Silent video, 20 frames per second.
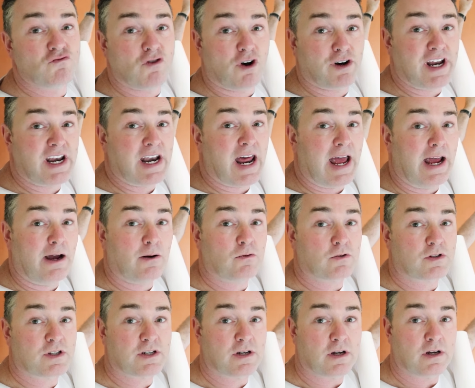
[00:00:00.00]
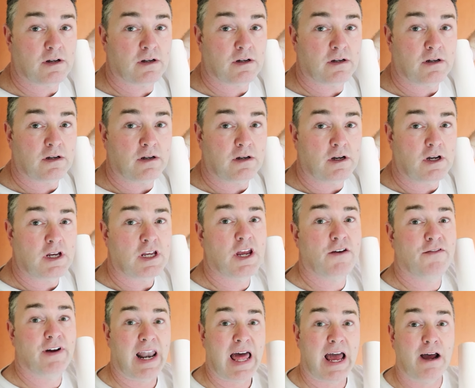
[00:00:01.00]
running out,
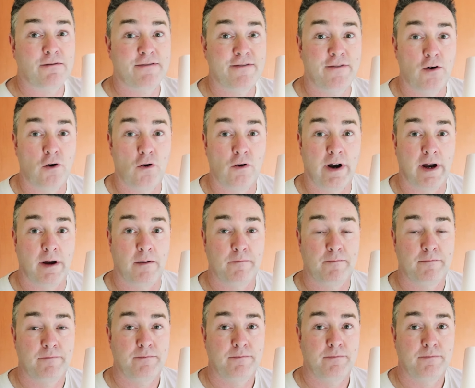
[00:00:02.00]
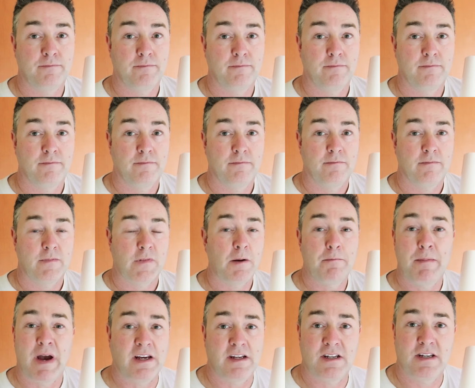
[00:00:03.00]
you've allowed for it.
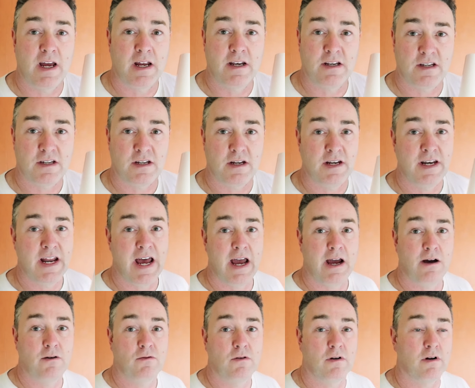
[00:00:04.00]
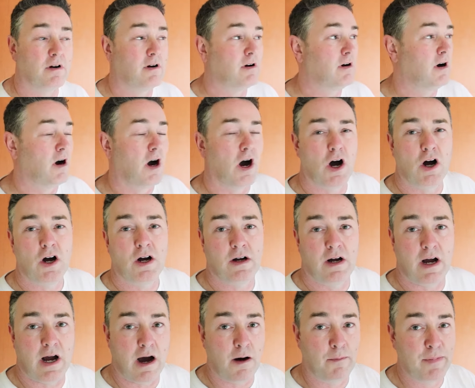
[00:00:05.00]
Makes sense. Now,
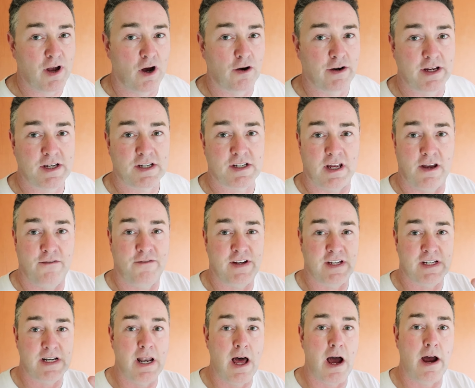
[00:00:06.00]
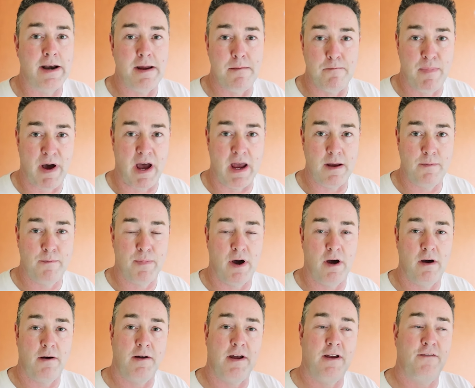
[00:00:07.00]
I'll be honest, if it's lining
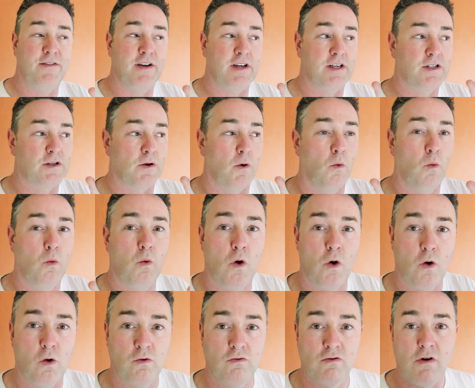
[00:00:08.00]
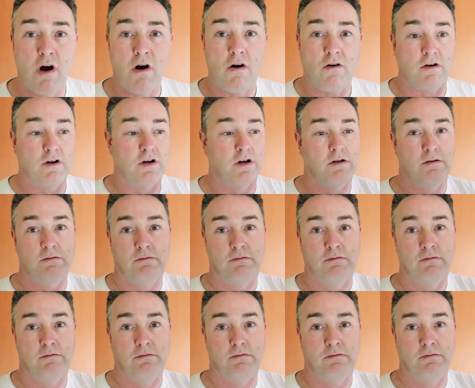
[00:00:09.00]
paper, if it's WallRock